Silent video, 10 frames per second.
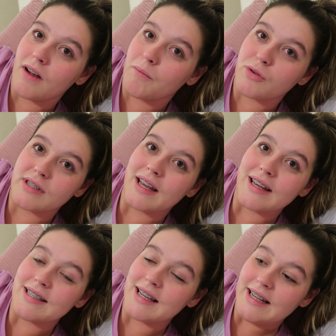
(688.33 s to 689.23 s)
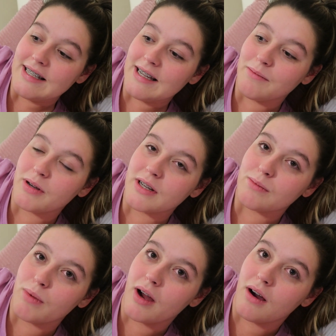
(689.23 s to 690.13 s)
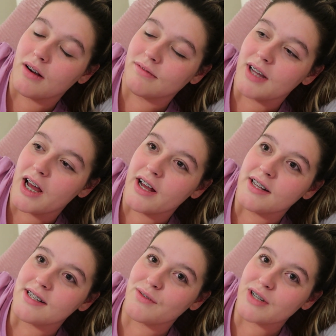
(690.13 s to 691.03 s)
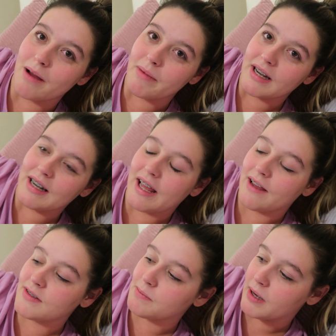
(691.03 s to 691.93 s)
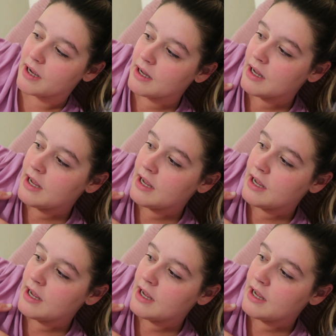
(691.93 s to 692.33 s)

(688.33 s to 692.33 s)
I'm not saying it's easy, because my heart hurts every time Aiden leaves, but